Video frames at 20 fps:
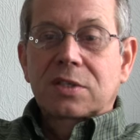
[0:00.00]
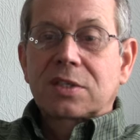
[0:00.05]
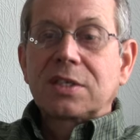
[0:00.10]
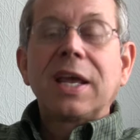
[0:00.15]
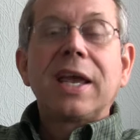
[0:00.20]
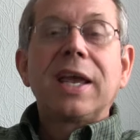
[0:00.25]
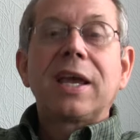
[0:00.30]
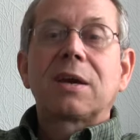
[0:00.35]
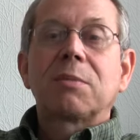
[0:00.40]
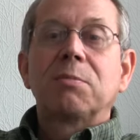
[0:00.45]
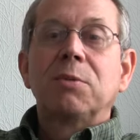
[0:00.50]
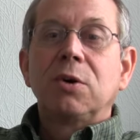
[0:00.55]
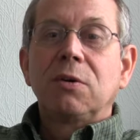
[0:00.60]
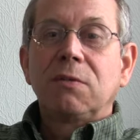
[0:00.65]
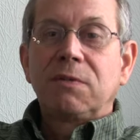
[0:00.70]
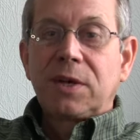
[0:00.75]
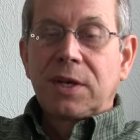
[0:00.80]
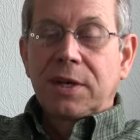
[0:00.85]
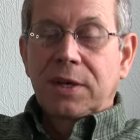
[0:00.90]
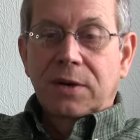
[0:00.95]
snake
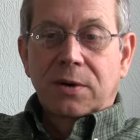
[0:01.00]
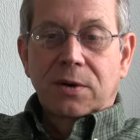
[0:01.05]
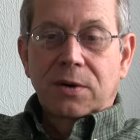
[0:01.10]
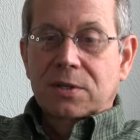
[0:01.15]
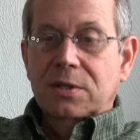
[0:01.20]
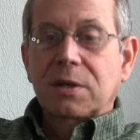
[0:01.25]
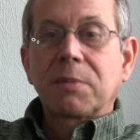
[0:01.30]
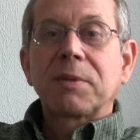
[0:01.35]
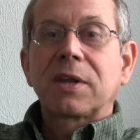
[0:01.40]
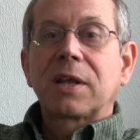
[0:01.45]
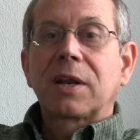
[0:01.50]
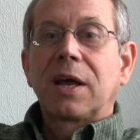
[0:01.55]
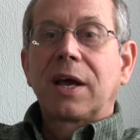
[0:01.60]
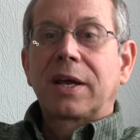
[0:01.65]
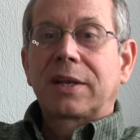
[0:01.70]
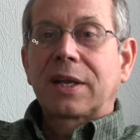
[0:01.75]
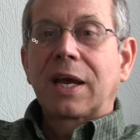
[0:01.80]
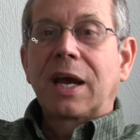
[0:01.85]
moving or something like